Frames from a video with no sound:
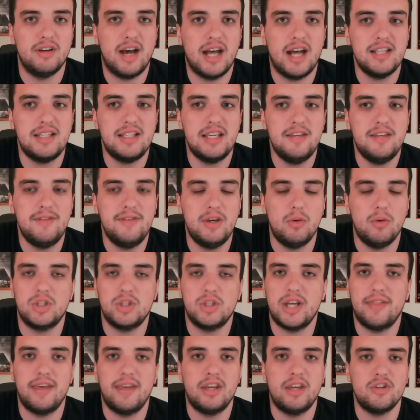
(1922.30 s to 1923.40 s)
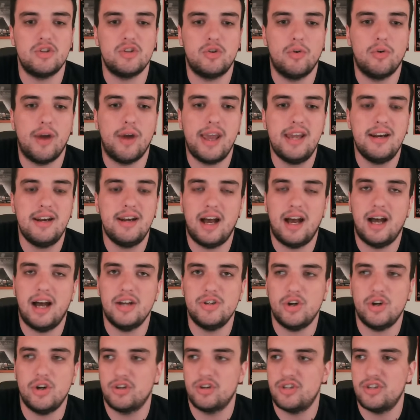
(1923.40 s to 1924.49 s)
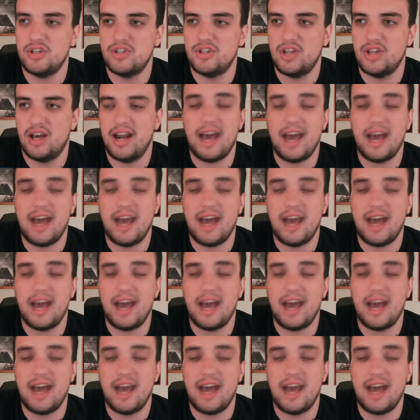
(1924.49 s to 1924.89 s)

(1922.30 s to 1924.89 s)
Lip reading: on TV, which I think is great. Dierks has done,